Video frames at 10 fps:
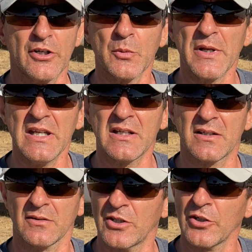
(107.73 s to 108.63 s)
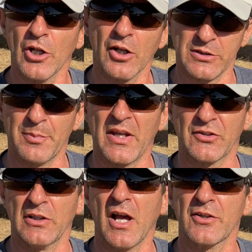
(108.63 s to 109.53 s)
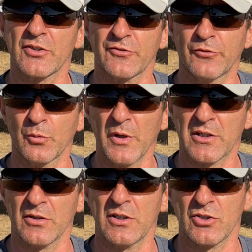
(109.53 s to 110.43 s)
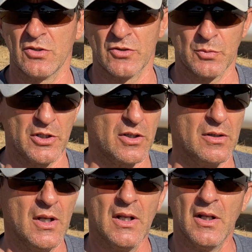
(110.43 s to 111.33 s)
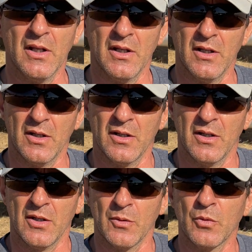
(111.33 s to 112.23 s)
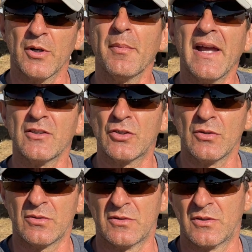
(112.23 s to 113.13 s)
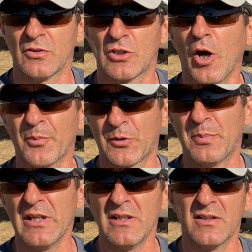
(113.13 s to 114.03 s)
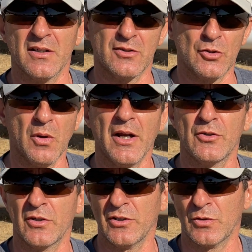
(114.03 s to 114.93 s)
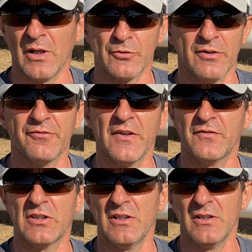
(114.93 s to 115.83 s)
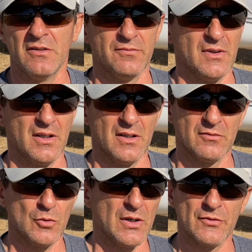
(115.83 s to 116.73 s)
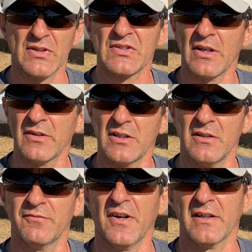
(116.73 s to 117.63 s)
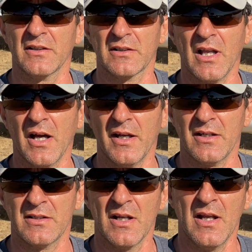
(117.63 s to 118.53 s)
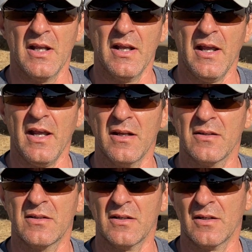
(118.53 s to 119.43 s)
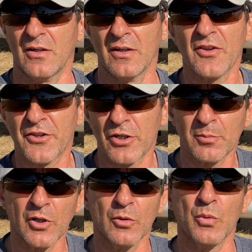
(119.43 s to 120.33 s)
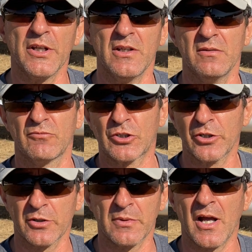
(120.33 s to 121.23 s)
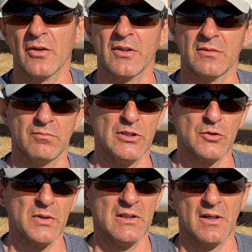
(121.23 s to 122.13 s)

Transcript: weak, they're not the best gliders for weak conditions. We're meant to top speed 200, 250, 270 in final glide, and in thermal we turn around at between